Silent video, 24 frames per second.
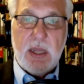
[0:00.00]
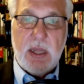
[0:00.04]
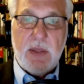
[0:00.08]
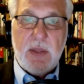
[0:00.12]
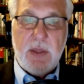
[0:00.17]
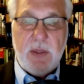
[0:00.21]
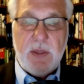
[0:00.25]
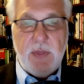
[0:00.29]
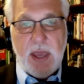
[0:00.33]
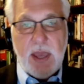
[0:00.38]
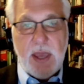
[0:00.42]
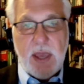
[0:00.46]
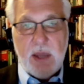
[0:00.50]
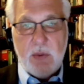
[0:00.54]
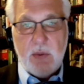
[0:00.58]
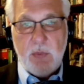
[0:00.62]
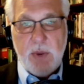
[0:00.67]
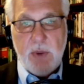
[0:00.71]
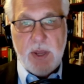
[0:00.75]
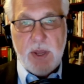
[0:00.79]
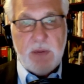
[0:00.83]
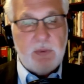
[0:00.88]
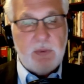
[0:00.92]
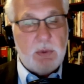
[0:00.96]
that they can
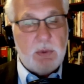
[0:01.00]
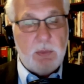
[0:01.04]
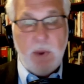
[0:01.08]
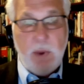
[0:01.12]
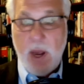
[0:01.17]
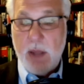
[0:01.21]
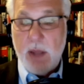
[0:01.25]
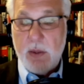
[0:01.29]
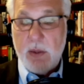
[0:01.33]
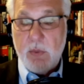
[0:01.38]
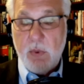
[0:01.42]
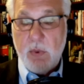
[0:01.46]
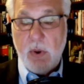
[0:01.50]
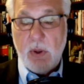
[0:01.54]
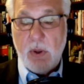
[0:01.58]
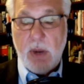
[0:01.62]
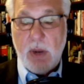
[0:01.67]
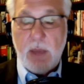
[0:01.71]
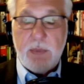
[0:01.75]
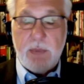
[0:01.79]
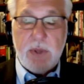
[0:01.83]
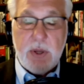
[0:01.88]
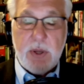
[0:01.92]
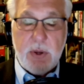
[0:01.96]
read from around the world.
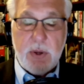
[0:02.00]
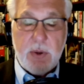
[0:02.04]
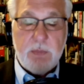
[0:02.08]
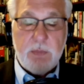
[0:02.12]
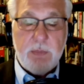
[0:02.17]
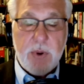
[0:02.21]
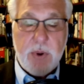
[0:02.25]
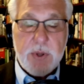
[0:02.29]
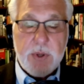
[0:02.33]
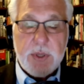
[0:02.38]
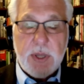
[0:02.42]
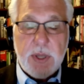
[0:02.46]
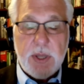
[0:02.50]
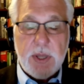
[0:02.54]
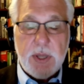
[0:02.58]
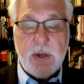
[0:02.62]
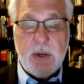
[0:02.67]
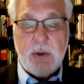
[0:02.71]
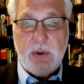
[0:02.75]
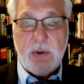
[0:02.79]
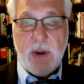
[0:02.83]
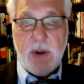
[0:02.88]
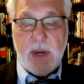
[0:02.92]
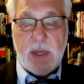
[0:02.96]
I'm personally
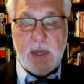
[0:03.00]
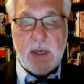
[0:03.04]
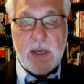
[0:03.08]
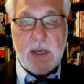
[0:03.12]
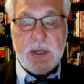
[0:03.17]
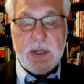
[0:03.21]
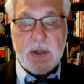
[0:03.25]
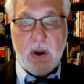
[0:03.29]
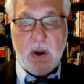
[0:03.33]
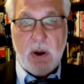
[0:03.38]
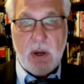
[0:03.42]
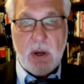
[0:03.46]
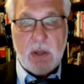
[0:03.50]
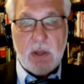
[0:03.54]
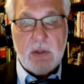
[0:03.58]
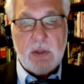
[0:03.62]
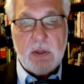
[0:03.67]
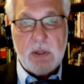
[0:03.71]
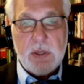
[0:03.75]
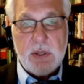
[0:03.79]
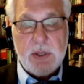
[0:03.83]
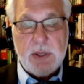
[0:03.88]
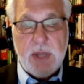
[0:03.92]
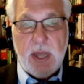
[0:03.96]
curating these
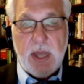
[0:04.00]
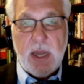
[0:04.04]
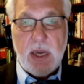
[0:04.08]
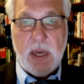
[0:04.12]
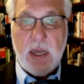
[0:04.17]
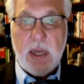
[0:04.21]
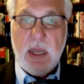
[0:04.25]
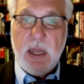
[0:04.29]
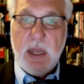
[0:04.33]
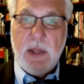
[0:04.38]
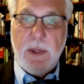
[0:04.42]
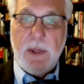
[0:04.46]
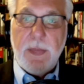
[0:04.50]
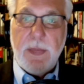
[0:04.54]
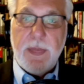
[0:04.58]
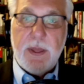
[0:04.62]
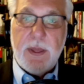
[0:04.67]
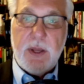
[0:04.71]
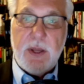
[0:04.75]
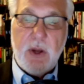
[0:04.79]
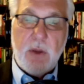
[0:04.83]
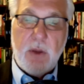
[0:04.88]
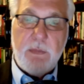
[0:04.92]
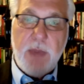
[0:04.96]
articles and,
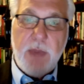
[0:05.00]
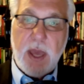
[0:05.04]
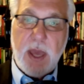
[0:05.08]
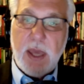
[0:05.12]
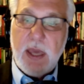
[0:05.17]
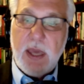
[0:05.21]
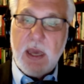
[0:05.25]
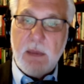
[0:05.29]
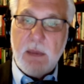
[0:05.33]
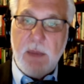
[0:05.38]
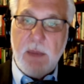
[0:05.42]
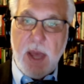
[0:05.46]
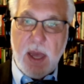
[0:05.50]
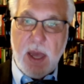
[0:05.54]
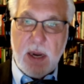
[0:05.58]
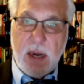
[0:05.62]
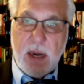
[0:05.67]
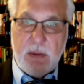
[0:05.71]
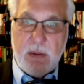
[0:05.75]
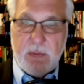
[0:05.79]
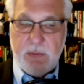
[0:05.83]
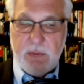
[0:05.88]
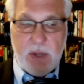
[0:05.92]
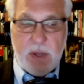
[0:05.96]
picking them out
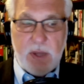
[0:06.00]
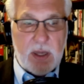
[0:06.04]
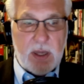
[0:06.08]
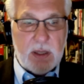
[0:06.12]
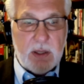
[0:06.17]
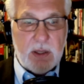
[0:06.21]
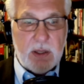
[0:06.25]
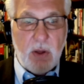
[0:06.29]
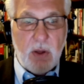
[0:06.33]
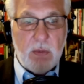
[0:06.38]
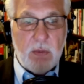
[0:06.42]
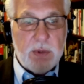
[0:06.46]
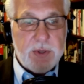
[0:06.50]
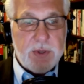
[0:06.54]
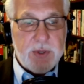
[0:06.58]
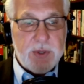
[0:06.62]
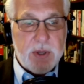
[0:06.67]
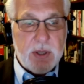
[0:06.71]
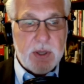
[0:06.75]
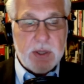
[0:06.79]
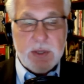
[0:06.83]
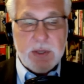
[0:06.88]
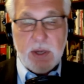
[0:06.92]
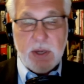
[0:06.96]
of global
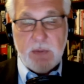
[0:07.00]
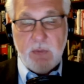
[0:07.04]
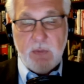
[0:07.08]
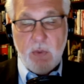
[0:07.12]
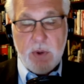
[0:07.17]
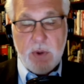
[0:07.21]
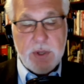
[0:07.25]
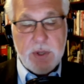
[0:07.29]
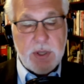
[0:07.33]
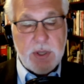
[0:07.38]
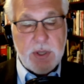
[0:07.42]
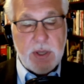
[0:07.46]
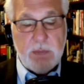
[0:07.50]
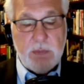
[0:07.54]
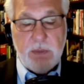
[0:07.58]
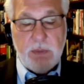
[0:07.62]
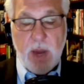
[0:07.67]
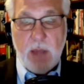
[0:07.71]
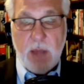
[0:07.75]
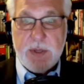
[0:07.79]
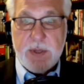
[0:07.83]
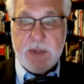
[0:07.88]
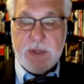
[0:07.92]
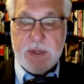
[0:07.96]
journals. Unfortunately,
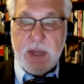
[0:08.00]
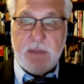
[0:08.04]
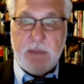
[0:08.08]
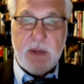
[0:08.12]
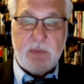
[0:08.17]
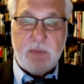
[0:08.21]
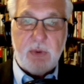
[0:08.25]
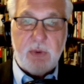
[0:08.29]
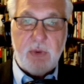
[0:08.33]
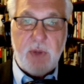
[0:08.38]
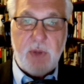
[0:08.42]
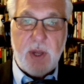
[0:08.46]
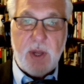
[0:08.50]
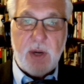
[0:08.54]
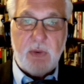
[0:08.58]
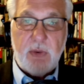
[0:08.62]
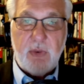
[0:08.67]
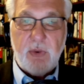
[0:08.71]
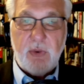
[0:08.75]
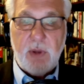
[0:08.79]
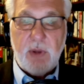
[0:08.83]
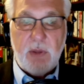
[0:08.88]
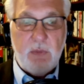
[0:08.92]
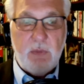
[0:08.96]
probably
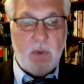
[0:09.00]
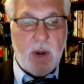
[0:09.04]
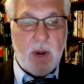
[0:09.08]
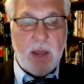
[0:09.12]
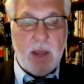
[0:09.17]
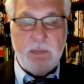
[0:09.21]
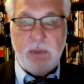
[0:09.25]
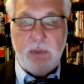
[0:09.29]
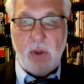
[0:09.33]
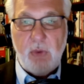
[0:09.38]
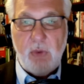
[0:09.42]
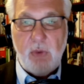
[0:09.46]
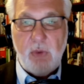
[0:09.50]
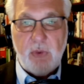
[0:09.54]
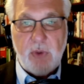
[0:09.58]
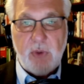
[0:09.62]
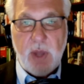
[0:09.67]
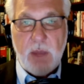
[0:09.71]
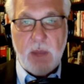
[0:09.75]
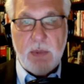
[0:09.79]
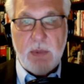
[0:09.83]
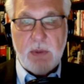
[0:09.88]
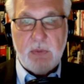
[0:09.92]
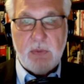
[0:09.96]
70% of what I post is
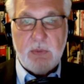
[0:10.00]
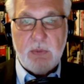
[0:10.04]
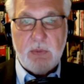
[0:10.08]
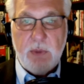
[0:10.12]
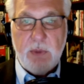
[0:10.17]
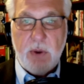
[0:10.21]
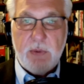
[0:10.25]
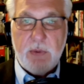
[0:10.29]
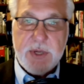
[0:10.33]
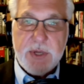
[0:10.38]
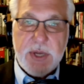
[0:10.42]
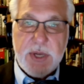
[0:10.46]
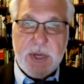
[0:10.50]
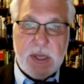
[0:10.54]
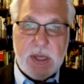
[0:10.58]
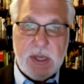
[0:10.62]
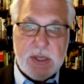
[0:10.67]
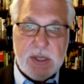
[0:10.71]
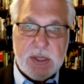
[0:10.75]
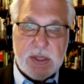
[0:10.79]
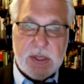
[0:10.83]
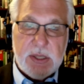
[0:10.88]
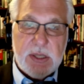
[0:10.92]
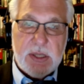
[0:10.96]
coming from
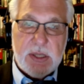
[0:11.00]
overseas,